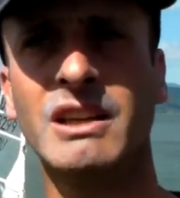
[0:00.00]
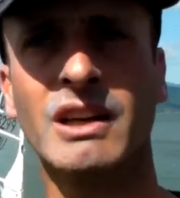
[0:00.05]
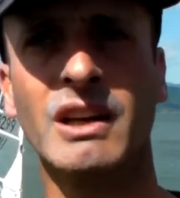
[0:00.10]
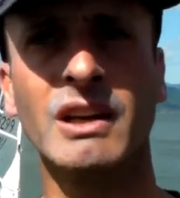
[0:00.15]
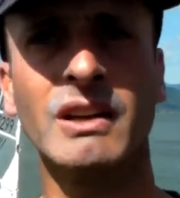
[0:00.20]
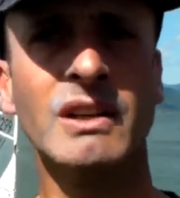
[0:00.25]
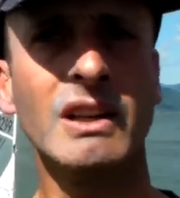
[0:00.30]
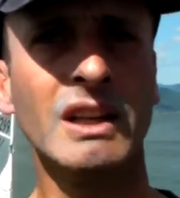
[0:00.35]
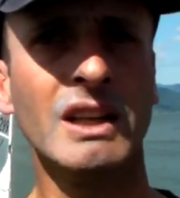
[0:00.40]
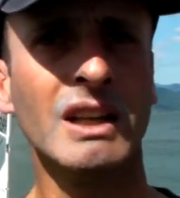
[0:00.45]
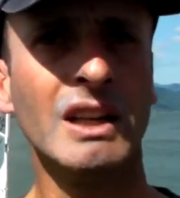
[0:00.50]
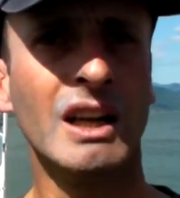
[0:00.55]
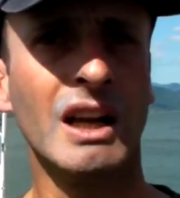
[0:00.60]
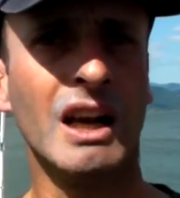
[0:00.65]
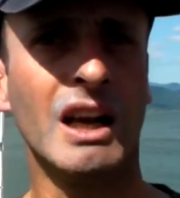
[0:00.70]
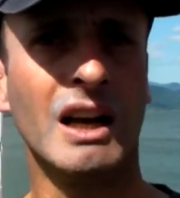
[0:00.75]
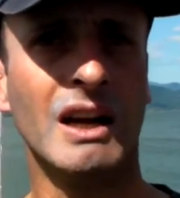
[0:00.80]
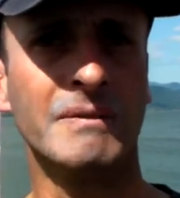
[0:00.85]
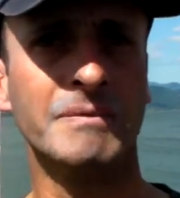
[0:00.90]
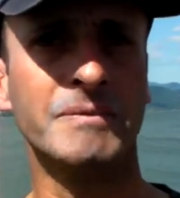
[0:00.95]

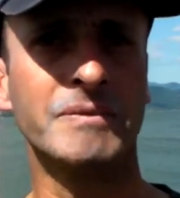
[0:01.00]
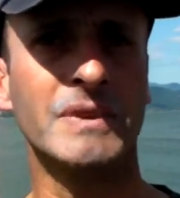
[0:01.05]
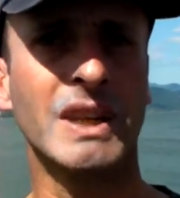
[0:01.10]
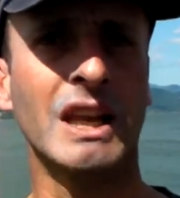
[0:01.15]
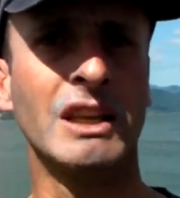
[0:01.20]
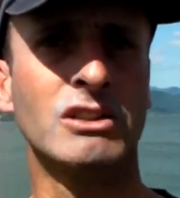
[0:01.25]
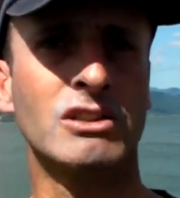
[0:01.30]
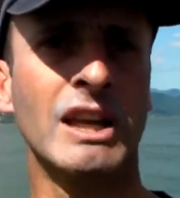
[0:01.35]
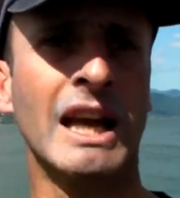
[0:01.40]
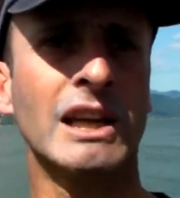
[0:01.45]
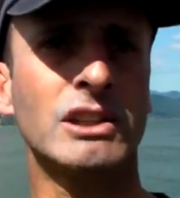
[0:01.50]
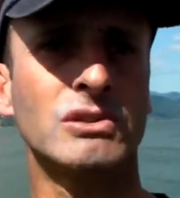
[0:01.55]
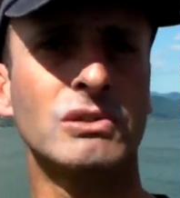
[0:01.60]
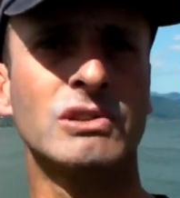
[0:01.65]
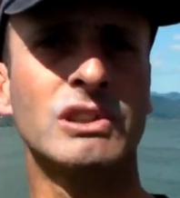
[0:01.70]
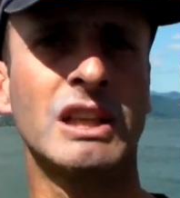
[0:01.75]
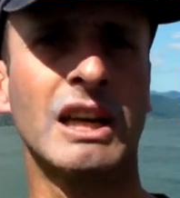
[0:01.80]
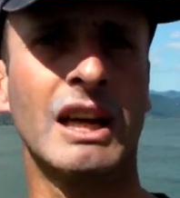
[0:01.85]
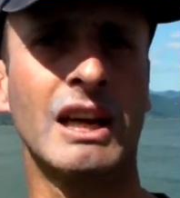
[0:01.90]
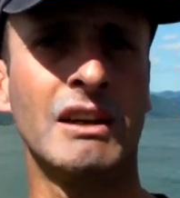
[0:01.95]
It's natural
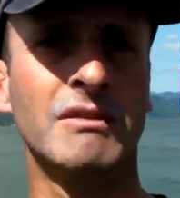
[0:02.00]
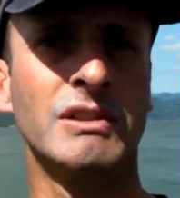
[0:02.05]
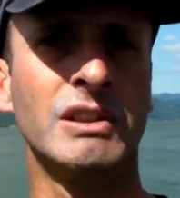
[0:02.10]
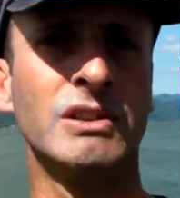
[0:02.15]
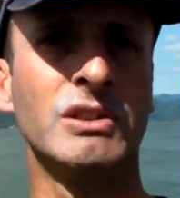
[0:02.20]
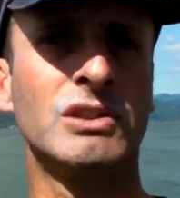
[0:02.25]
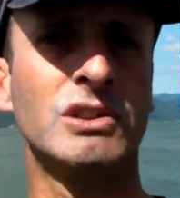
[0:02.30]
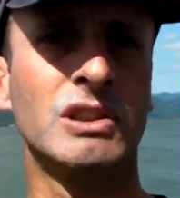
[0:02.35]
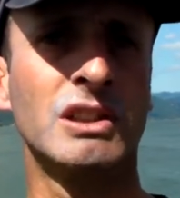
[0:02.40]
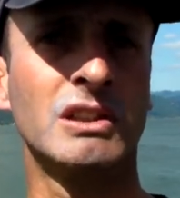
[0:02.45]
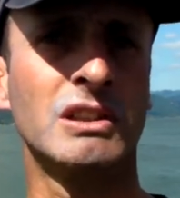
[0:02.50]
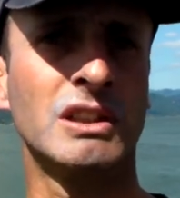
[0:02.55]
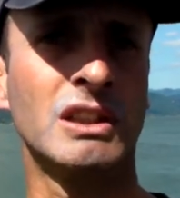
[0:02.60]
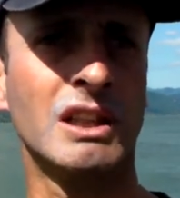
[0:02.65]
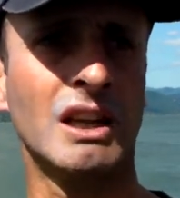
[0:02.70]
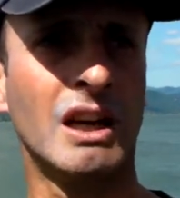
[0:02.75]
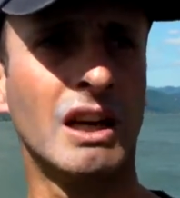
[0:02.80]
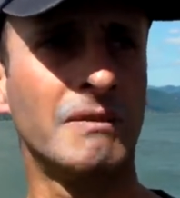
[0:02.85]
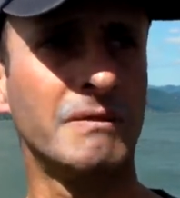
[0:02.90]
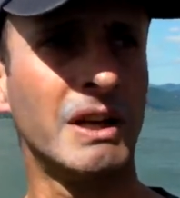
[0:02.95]
to get evolution,
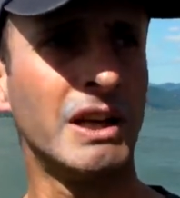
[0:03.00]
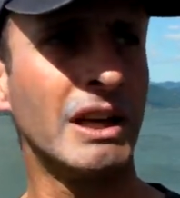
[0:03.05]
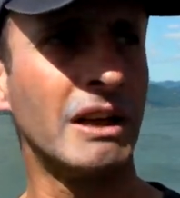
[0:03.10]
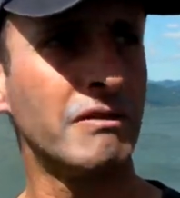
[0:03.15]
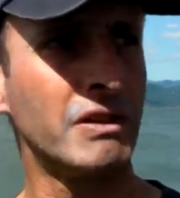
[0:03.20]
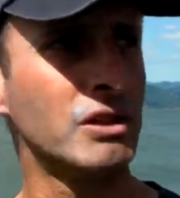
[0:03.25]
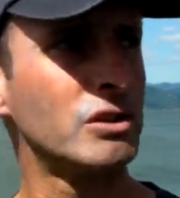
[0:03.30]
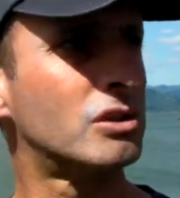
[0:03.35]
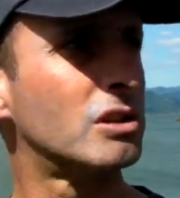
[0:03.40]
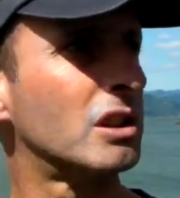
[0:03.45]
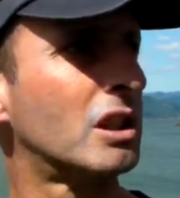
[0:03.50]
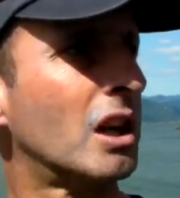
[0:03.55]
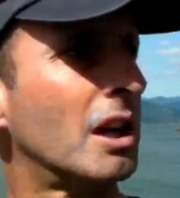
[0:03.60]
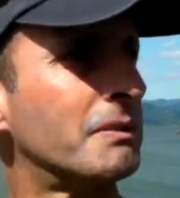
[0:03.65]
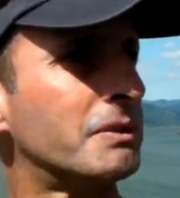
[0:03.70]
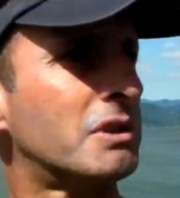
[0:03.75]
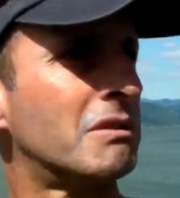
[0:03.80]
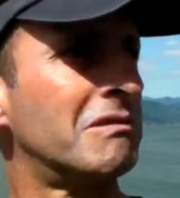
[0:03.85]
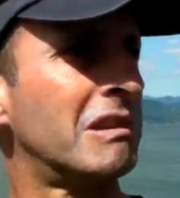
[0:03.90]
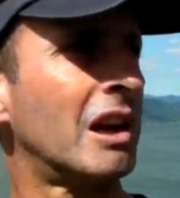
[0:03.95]
and evolution
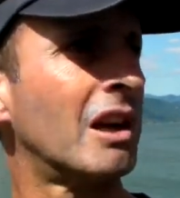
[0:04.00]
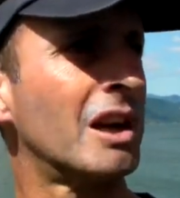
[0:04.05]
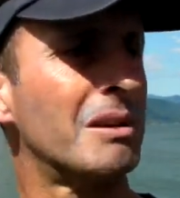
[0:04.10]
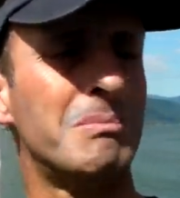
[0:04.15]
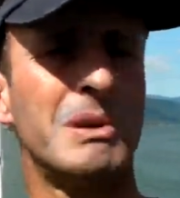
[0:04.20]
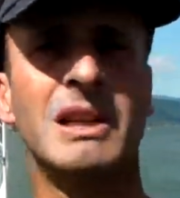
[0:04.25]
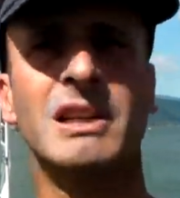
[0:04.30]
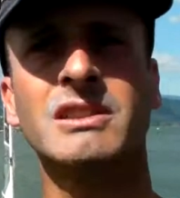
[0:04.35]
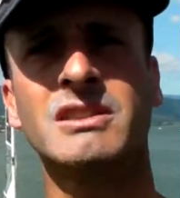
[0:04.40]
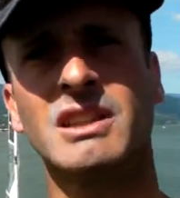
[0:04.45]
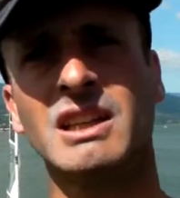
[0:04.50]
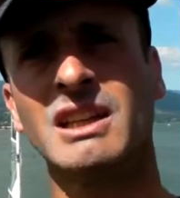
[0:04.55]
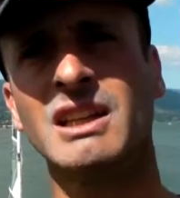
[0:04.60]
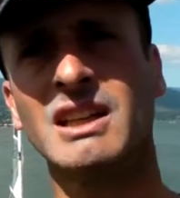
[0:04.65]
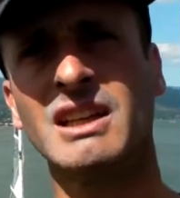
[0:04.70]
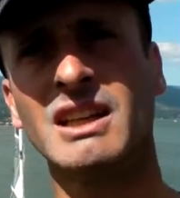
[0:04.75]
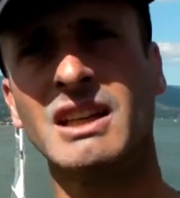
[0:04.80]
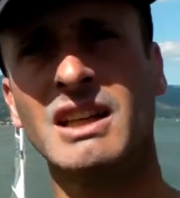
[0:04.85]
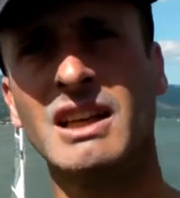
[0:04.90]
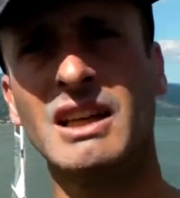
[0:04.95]
comes from reliability
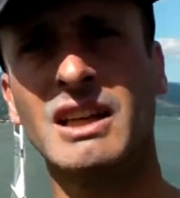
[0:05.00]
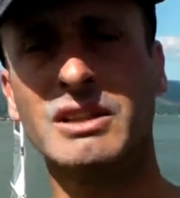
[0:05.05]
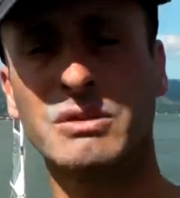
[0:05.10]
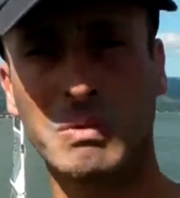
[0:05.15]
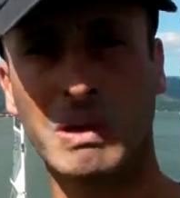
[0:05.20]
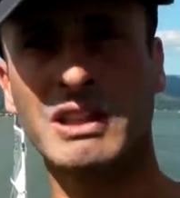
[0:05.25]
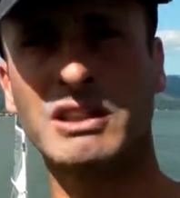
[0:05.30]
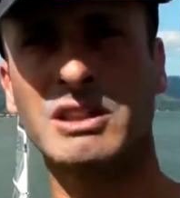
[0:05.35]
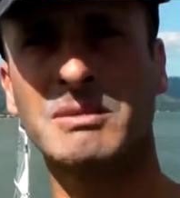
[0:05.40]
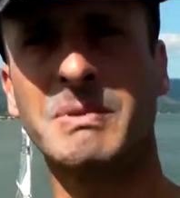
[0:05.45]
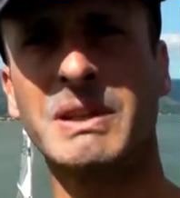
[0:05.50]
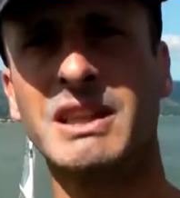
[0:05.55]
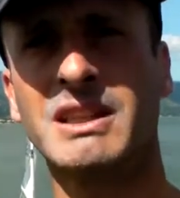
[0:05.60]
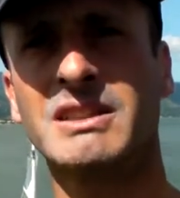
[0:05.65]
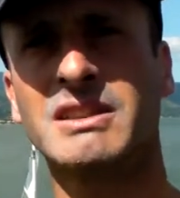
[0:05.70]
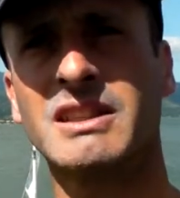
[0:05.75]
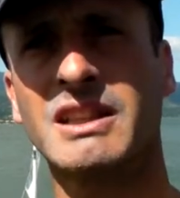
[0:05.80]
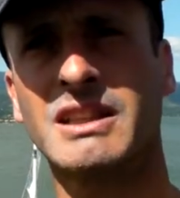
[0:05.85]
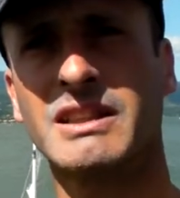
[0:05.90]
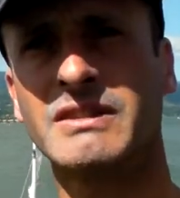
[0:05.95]
as well as speed
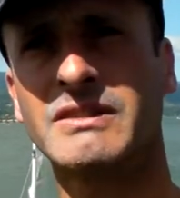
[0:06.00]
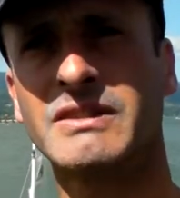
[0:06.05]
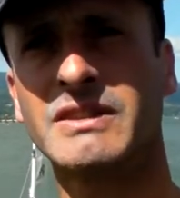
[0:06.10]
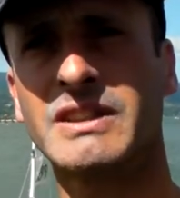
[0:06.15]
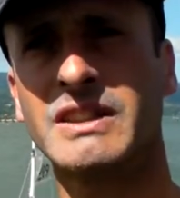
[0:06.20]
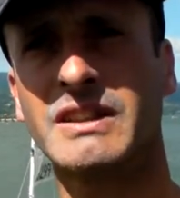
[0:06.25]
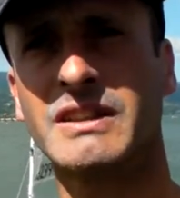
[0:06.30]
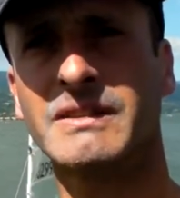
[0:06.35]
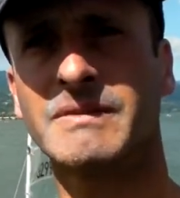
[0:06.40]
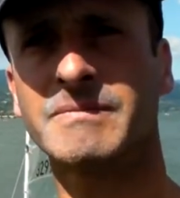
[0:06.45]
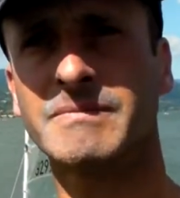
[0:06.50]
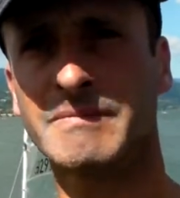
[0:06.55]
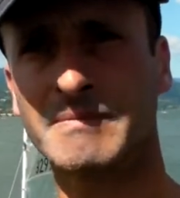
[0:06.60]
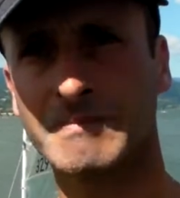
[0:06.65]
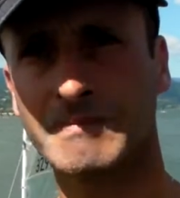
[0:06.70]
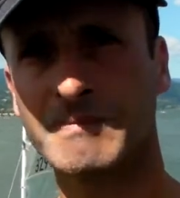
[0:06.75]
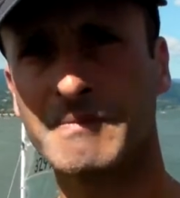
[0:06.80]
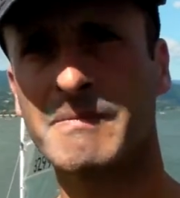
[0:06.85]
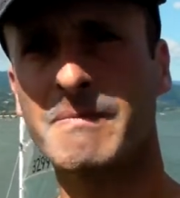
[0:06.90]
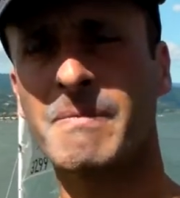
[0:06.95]
itself. So. All
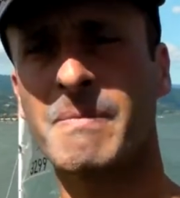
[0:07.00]
right.